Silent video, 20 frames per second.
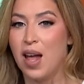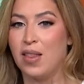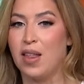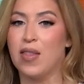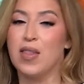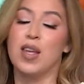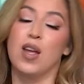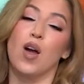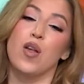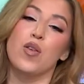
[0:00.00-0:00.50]

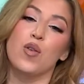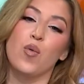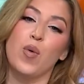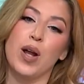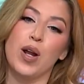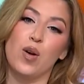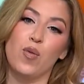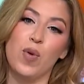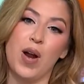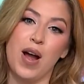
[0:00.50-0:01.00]
than the other
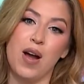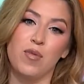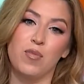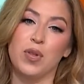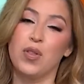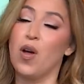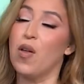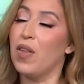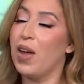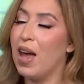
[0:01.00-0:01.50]
way around
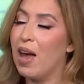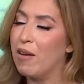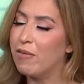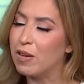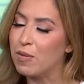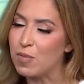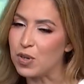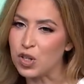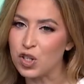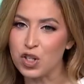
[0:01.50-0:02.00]
with all the
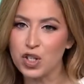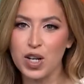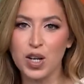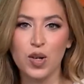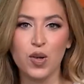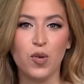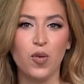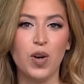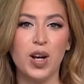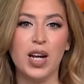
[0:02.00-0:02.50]
heavy
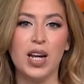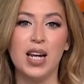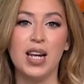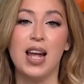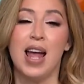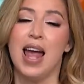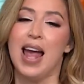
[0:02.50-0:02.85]
machinery